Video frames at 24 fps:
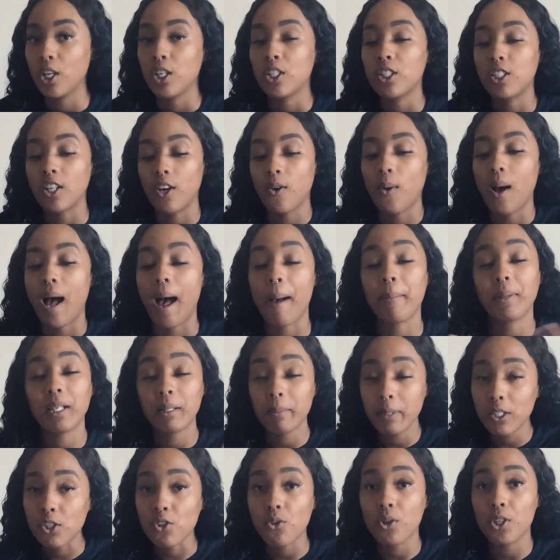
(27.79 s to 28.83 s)
So I'm going
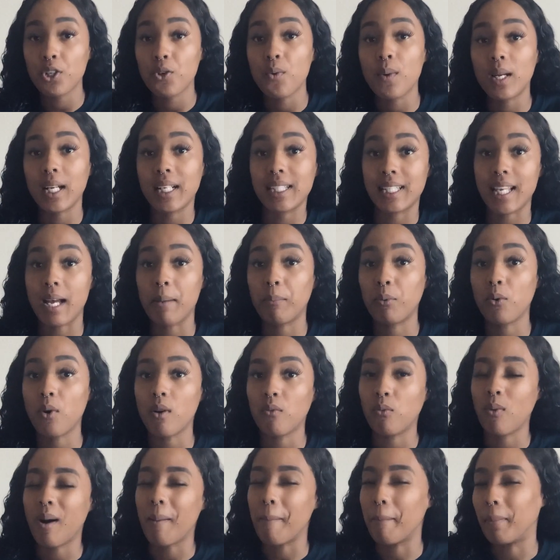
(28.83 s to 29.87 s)
to be showing you an example
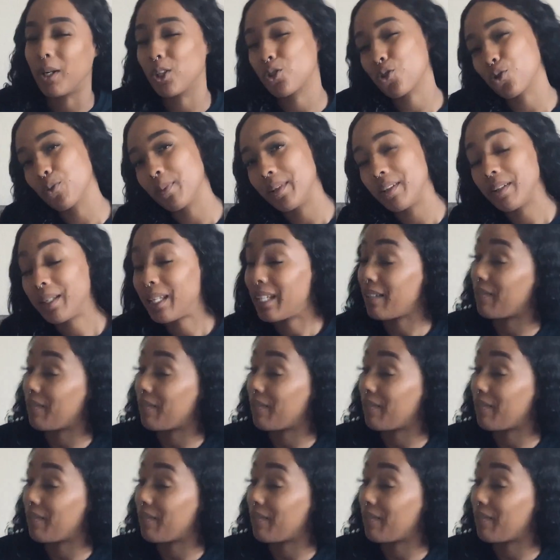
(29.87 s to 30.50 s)
of what mushrooming